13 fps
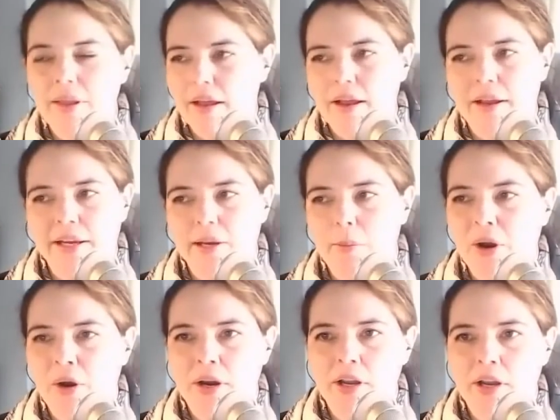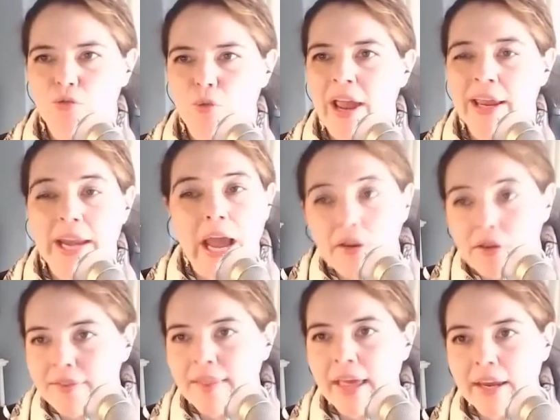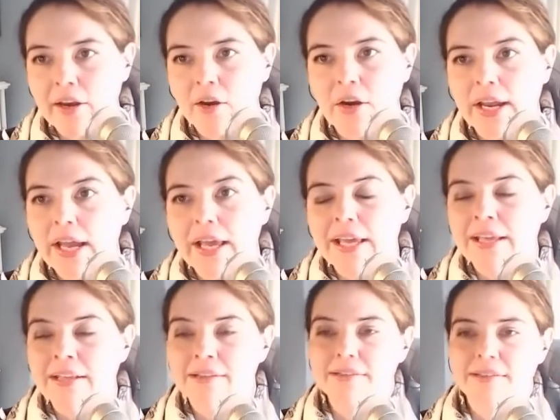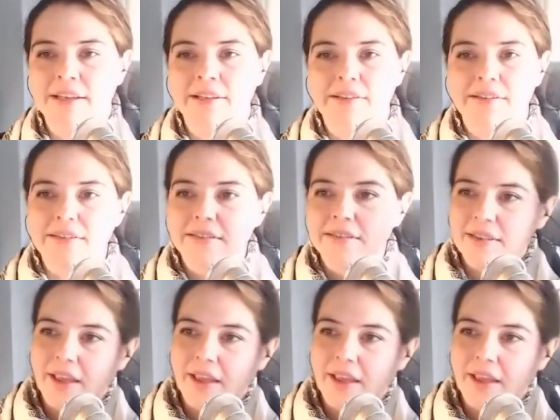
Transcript: mean, America dried out in that area. It's